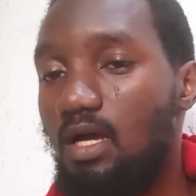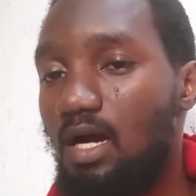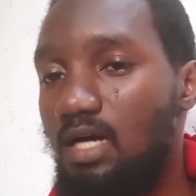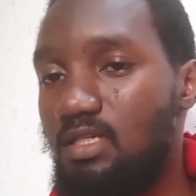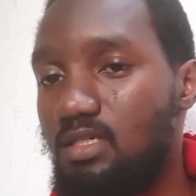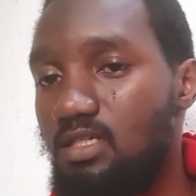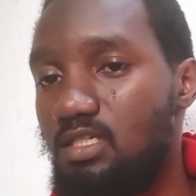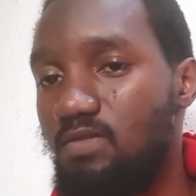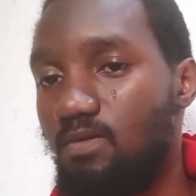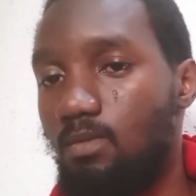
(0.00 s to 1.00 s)
and it
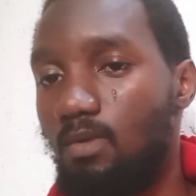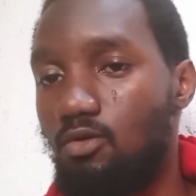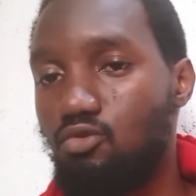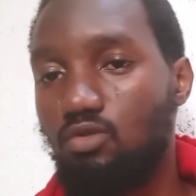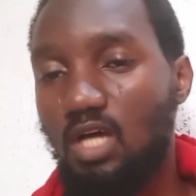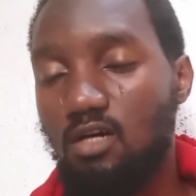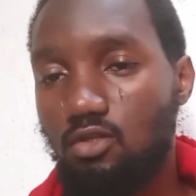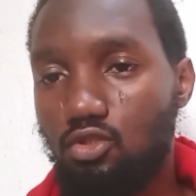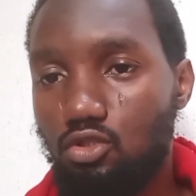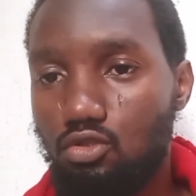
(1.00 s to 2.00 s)
ranges from about
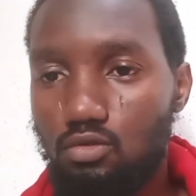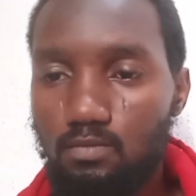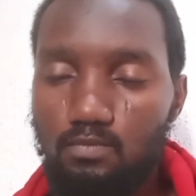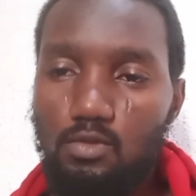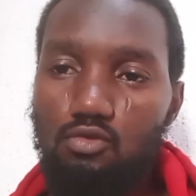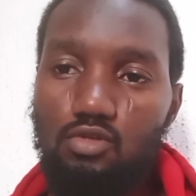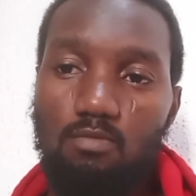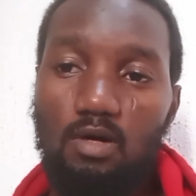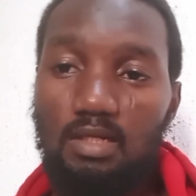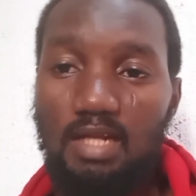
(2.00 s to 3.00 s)
2,000 euro to
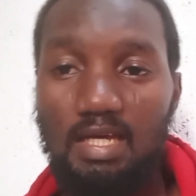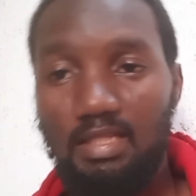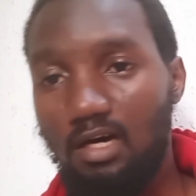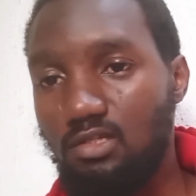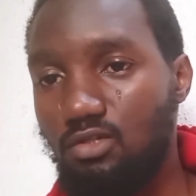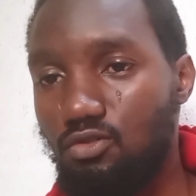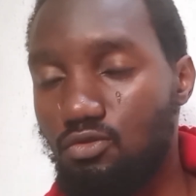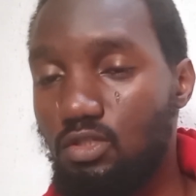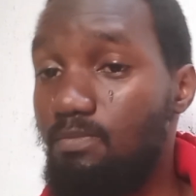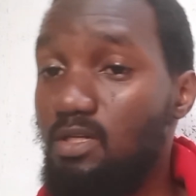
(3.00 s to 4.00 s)
about 9,000
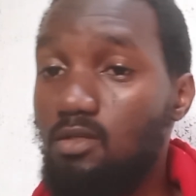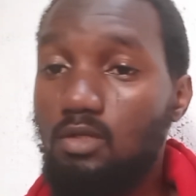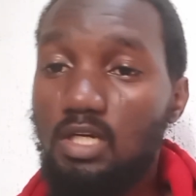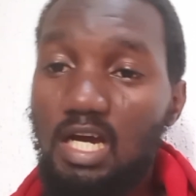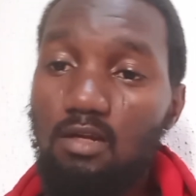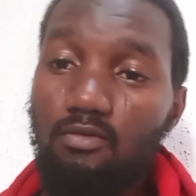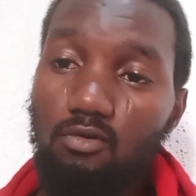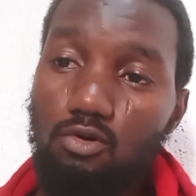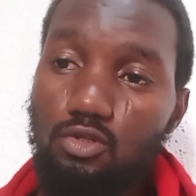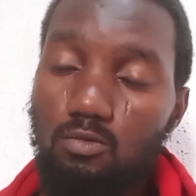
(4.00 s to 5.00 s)
euro, depending on the kind of
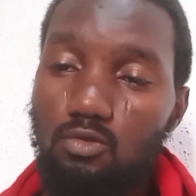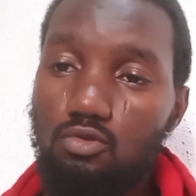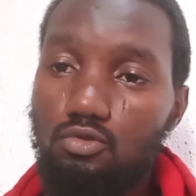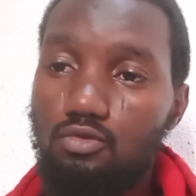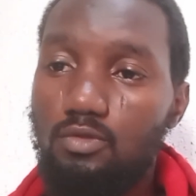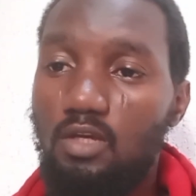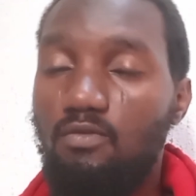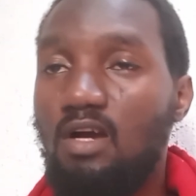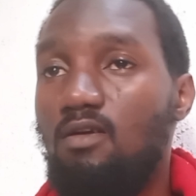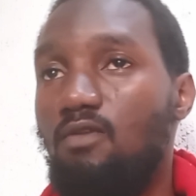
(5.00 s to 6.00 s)
course you want to do. If
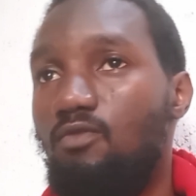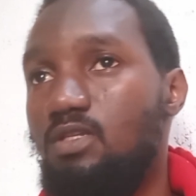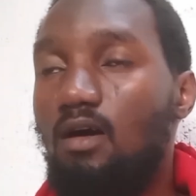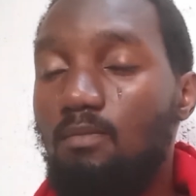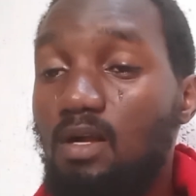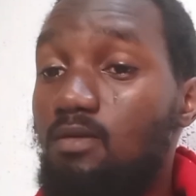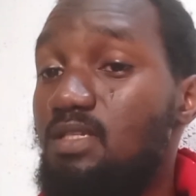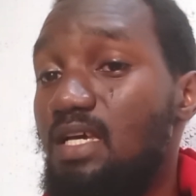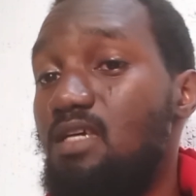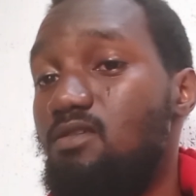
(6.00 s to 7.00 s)
you are going for some health
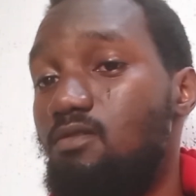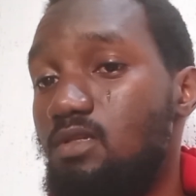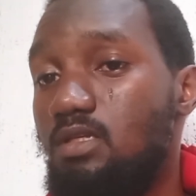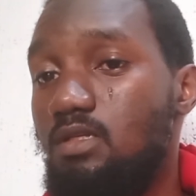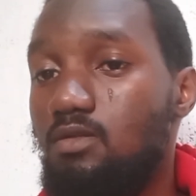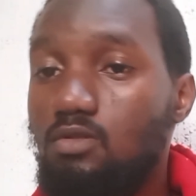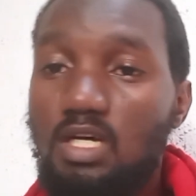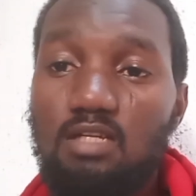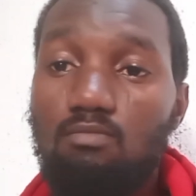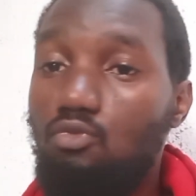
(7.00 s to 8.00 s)
science courses, those are
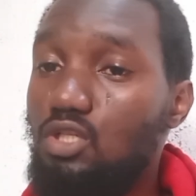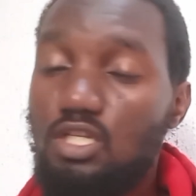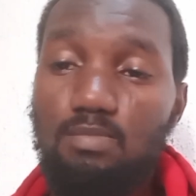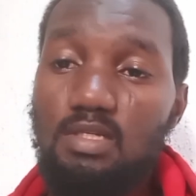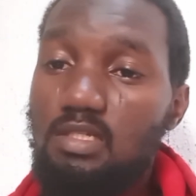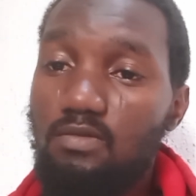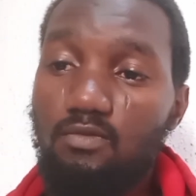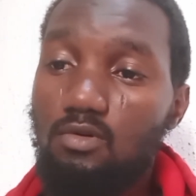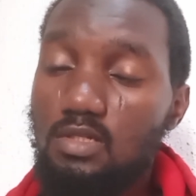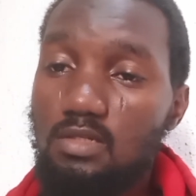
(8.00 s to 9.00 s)
the most expensive
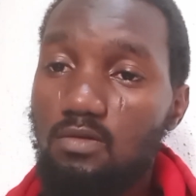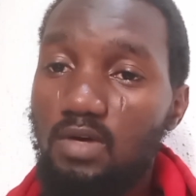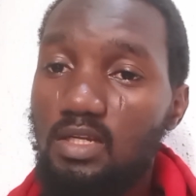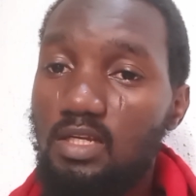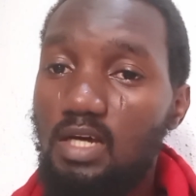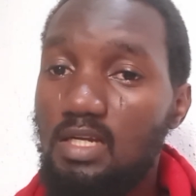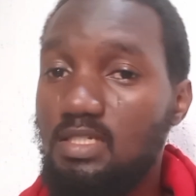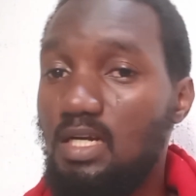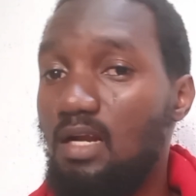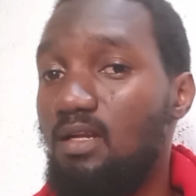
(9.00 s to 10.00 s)
courses over there, and it's
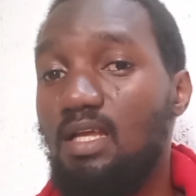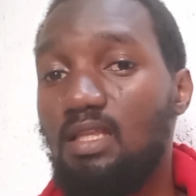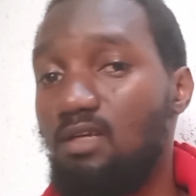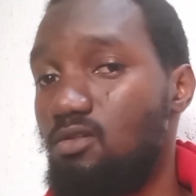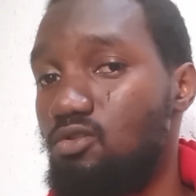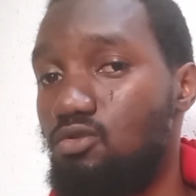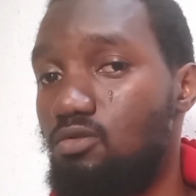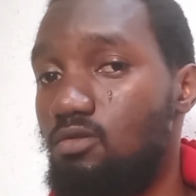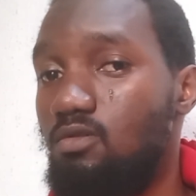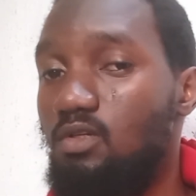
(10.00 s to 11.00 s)
around 9,000
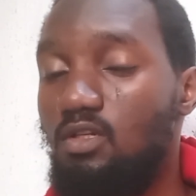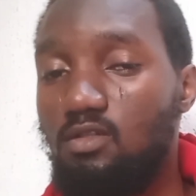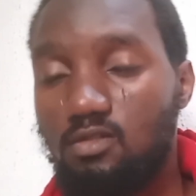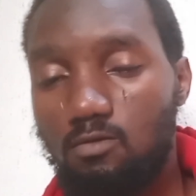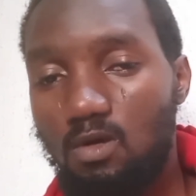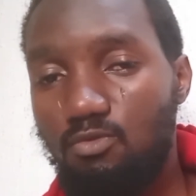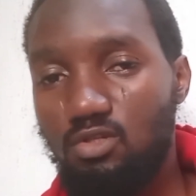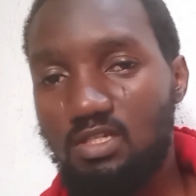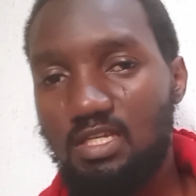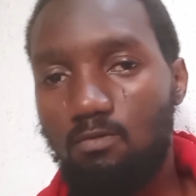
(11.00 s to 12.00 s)
euro, somewhere
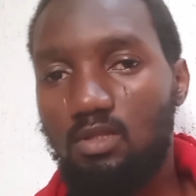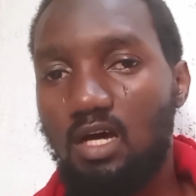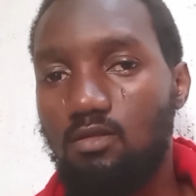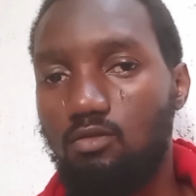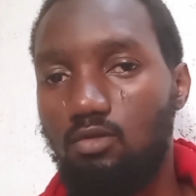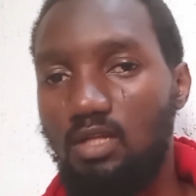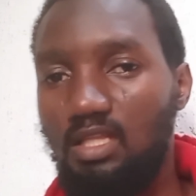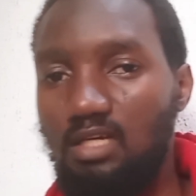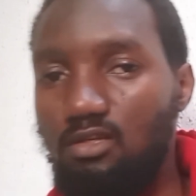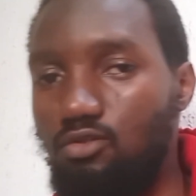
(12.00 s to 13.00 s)
between 7,000 to
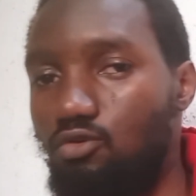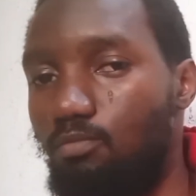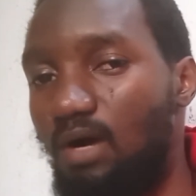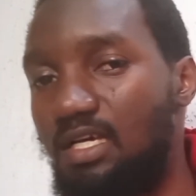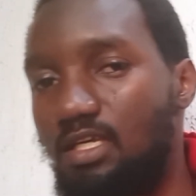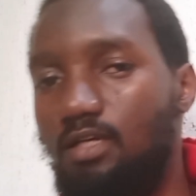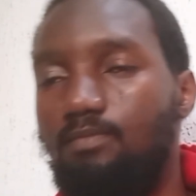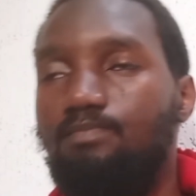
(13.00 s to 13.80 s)
9,000 euro per year.